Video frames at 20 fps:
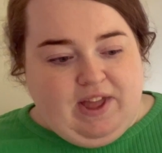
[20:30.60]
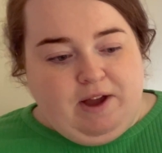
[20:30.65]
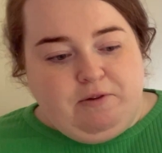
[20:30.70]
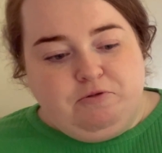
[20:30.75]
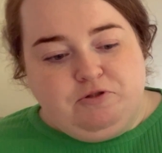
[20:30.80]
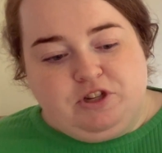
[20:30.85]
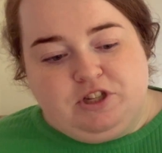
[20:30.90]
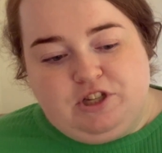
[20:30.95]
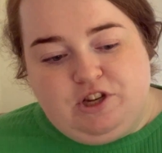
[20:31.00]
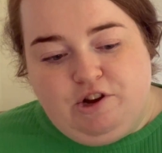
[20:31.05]

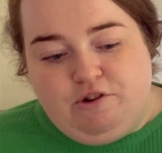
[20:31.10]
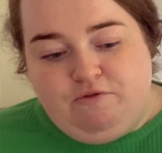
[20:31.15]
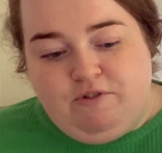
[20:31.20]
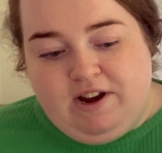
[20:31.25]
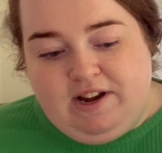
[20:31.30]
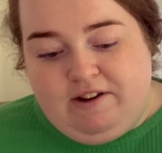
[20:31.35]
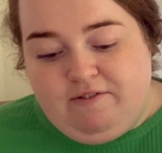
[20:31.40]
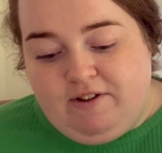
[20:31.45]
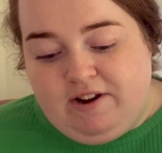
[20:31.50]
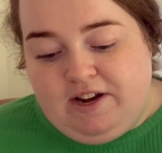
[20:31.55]
will just look
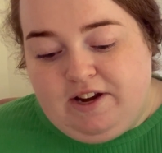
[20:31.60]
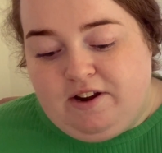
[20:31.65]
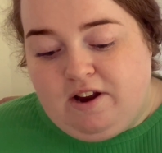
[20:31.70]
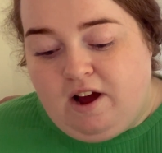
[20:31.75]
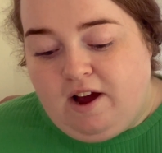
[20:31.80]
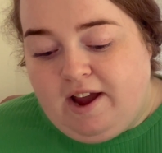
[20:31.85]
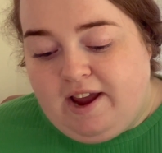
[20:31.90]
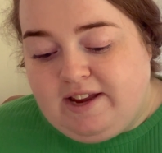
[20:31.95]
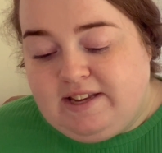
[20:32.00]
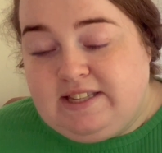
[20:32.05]
really, really
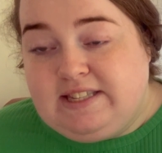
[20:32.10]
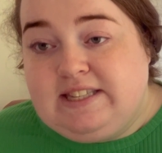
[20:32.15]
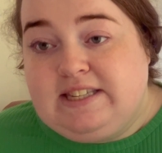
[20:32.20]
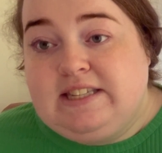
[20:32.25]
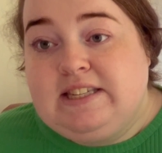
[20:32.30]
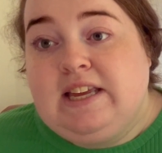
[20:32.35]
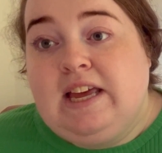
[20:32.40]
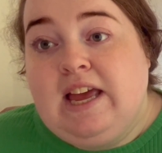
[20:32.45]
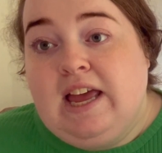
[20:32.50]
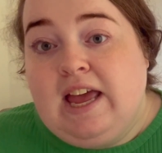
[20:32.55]

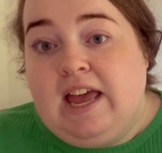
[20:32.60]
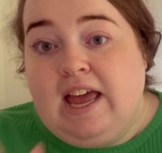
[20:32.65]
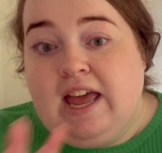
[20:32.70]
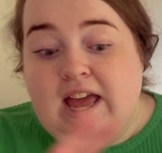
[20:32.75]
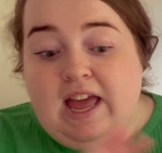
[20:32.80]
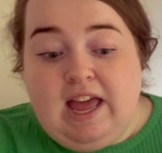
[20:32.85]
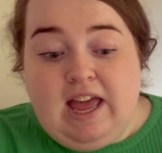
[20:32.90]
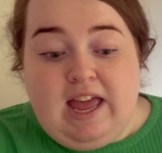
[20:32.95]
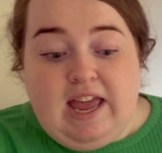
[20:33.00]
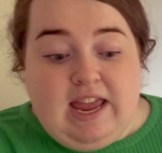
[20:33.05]
nice
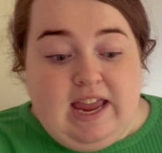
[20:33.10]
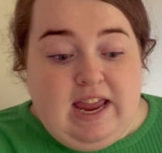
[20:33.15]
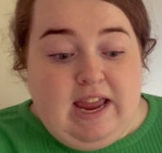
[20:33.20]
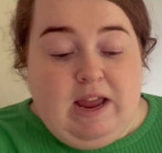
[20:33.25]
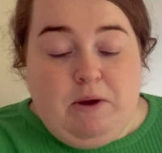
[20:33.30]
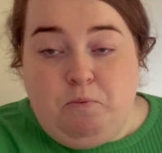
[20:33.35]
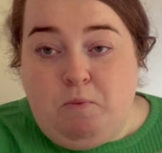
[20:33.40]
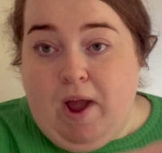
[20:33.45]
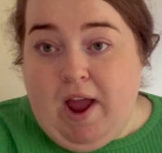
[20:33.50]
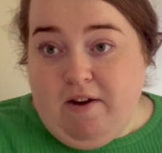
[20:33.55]

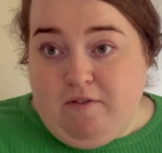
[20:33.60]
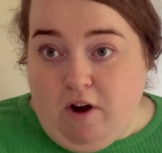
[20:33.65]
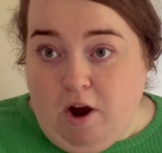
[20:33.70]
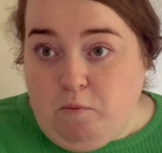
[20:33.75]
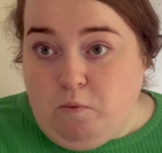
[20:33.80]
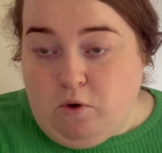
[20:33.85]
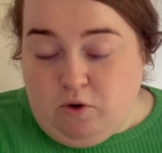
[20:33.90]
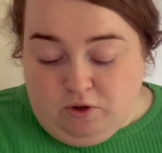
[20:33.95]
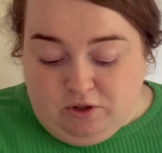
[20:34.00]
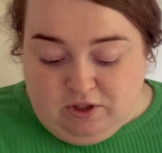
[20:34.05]
where I
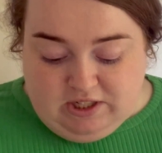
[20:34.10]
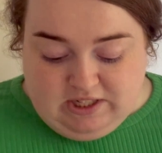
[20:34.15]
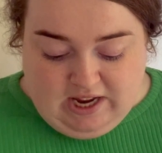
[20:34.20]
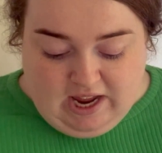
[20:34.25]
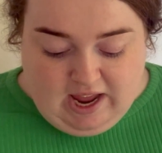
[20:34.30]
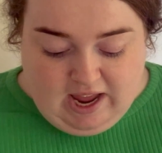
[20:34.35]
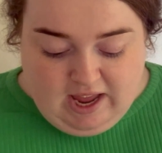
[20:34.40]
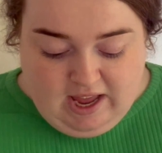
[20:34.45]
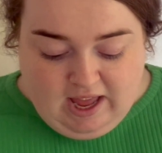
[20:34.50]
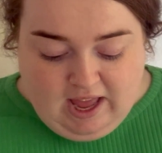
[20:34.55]
want
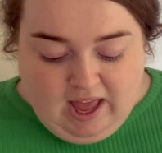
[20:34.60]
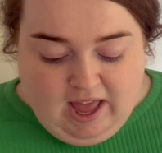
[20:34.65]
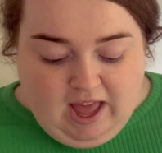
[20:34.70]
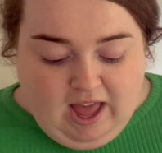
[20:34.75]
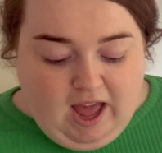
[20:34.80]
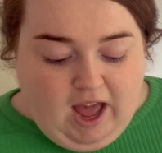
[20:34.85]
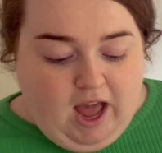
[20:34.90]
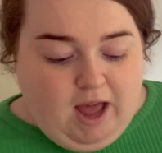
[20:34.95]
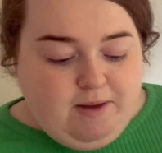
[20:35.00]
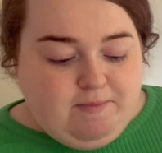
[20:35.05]
it.
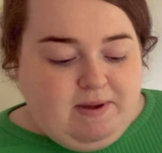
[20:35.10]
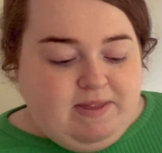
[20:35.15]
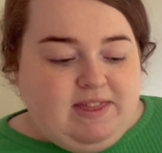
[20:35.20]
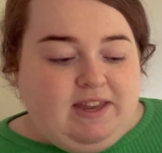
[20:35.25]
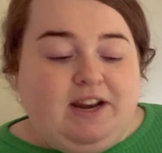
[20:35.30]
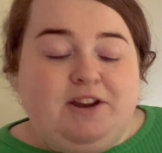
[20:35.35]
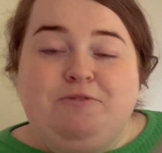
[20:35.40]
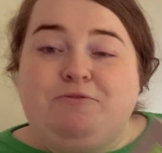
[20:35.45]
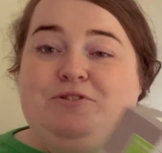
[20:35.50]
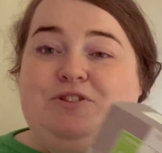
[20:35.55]
And
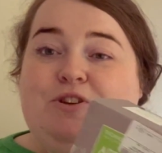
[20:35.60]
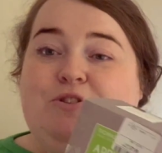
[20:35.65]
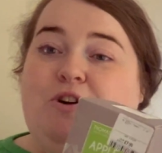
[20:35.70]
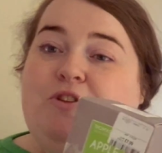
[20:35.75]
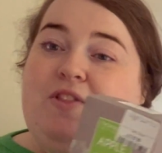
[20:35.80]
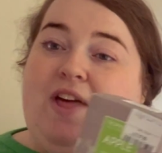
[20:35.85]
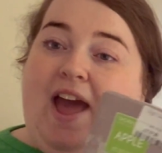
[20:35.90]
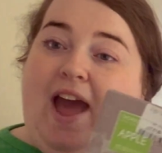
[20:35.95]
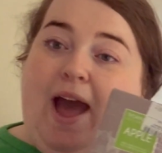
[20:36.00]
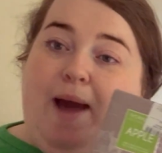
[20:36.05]
then I also
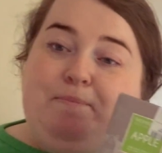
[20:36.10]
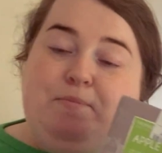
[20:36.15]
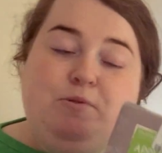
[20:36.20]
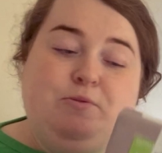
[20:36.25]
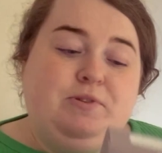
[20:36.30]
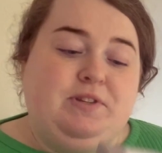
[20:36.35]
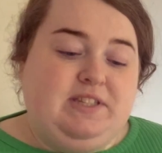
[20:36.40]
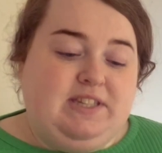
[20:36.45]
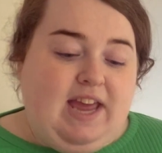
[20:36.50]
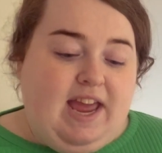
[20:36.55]
got the
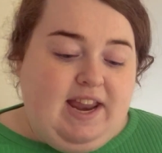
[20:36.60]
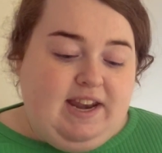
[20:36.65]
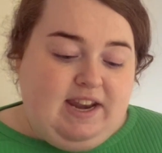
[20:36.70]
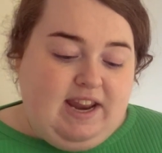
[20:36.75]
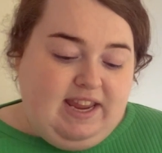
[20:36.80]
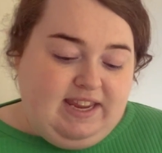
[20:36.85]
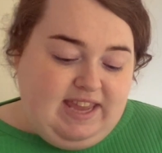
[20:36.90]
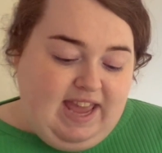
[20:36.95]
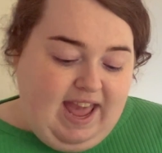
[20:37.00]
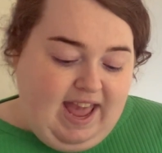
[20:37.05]
apple
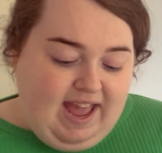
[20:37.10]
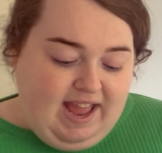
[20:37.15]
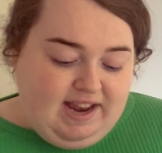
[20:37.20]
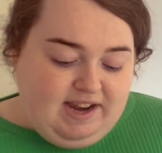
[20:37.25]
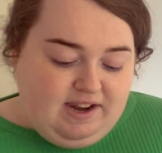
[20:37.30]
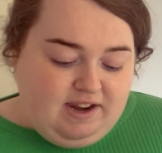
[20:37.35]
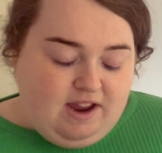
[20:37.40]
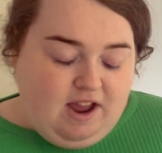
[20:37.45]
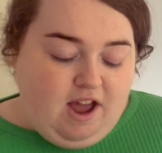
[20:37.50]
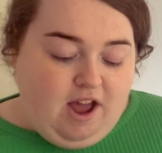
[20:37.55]
scent
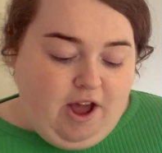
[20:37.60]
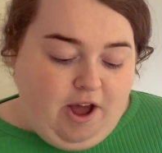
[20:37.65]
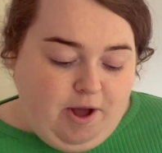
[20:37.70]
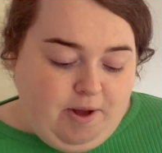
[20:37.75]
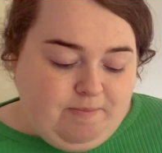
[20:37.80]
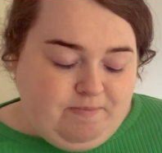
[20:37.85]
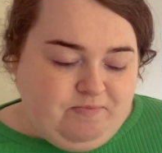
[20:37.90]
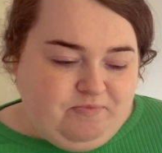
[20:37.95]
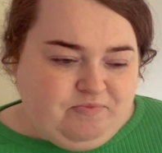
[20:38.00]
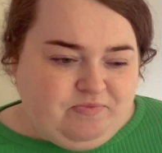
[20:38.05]
again.
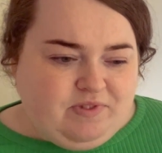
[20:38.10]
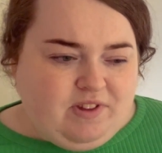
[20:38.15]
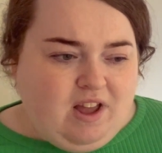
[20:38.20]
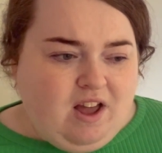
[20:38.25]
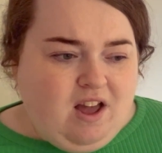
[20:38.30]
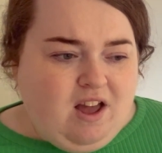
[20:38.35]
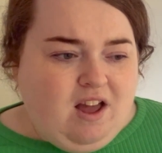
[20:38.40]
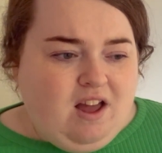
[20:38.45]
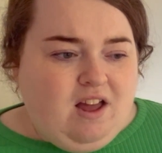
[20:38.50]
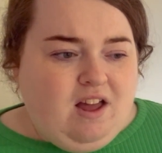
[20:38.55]

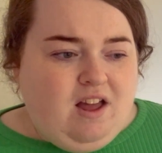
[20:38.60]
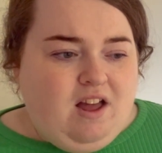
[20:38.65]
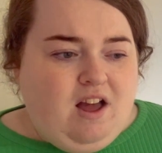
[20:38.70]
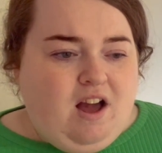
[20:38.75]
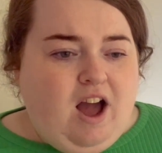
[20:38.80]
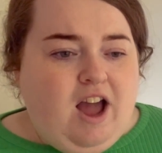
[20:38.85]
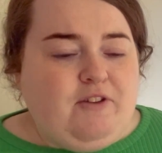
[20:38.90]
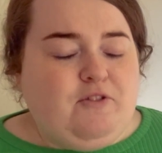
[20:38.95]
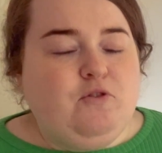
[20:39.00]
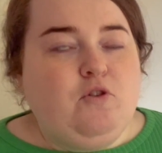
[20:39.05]

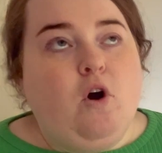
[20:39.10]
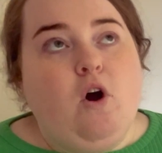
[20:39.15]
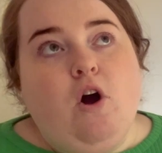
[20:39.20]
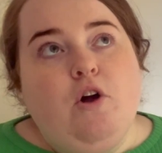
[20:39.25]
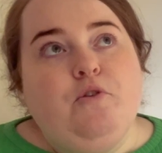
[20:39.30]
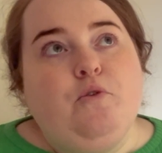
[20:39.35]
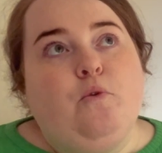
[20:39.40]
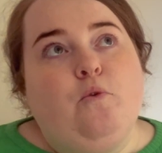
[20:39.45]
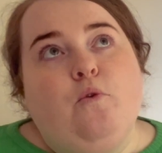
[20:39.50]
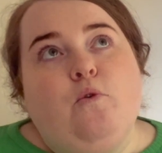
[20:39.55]
I've got
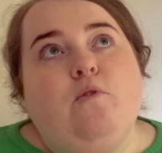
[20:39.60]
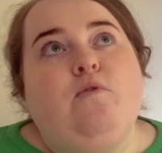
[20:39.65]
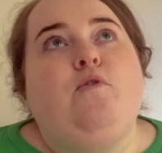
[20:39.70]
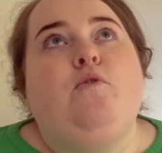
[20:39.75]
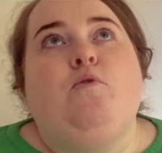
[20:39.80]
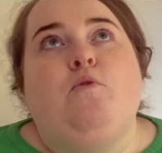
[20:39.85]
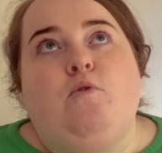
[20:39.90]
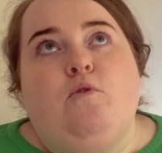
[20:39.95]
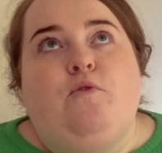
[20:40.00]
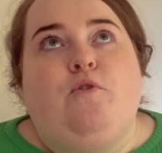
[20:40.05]
an
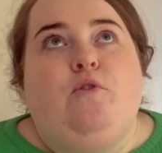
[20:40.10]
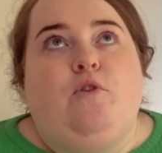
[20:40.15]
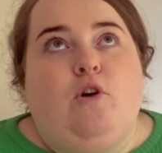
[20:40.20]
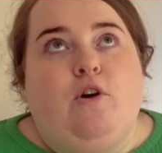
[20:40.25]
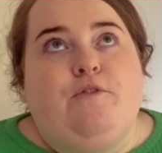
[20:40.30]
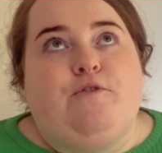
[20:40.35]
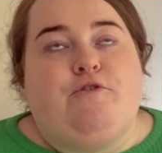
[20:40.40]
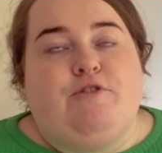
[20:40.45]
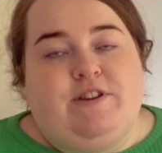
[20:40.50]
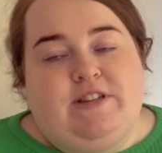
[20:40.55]
awful, awful lot
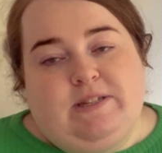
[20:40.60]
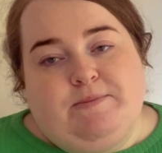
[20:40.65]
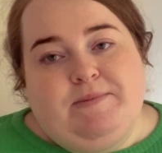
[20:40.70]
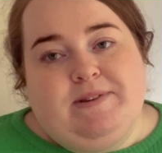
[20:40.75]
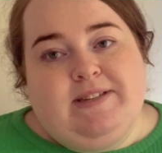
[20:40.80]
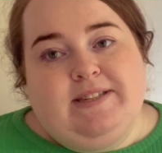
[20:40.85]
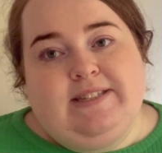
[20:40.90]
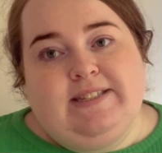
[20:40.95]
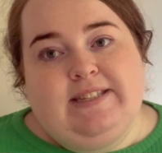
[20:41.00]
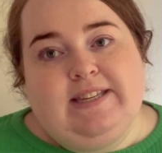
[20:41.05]
of
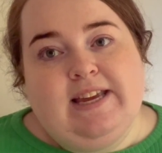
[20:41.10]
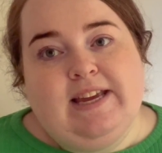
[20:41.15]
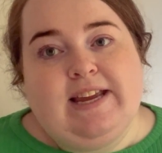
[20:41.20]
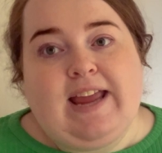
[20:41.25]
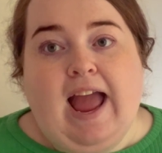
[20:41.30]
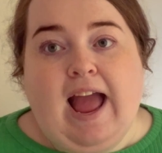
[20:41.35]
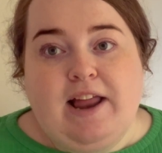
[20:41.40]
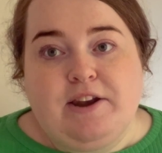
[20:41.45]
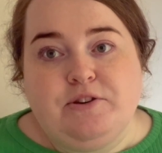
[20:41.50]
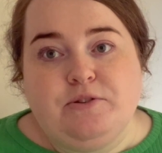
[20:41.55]
Christmas
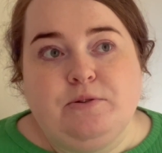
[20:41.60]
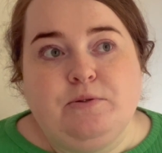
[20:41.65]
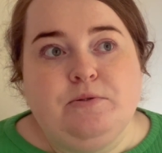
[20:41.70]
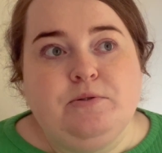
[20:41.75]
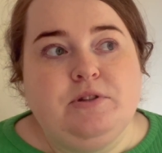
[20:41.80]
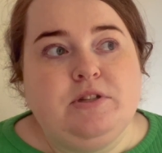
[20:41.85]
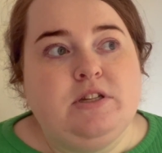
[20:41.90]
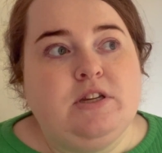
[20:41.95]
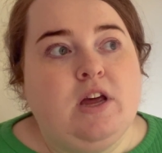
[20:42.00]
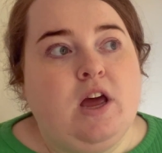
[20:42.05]

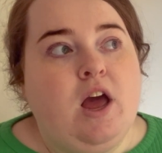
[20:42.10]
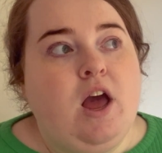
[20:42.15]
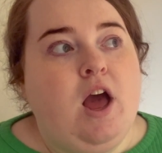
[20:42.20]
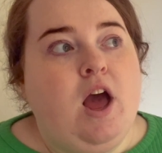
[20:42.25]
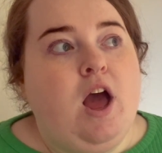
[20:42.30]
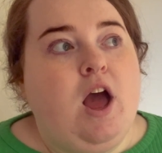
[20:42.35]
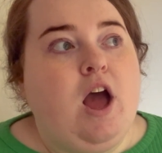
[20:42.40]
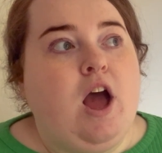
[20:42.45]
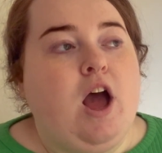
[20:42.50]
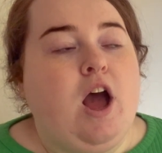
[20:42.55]
candles.
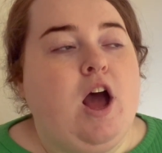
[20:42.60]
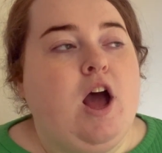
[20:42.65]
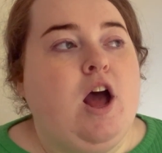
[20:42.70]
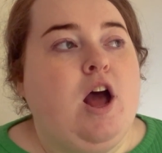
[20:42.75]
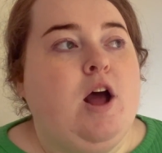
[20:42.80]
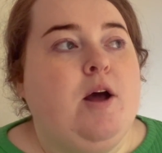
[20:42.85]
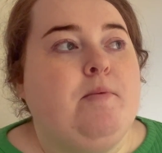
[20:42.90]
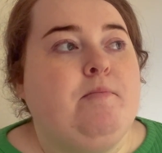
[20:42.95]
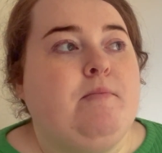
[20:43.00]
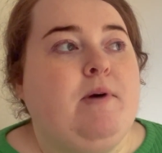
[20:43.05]

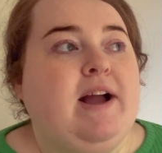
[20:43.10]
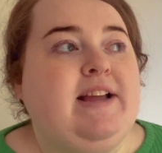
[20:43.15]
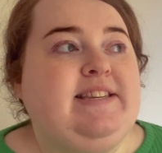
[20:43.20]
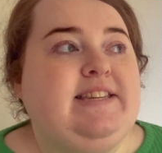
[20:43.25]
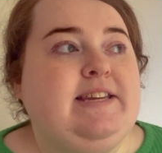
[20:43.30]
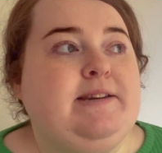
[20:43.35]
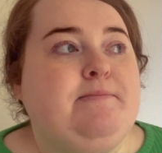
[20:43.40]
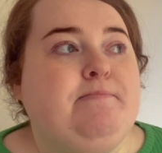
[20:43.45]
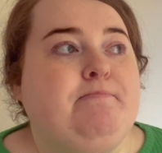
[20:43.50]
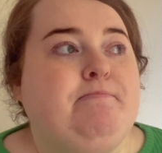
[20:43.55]
I did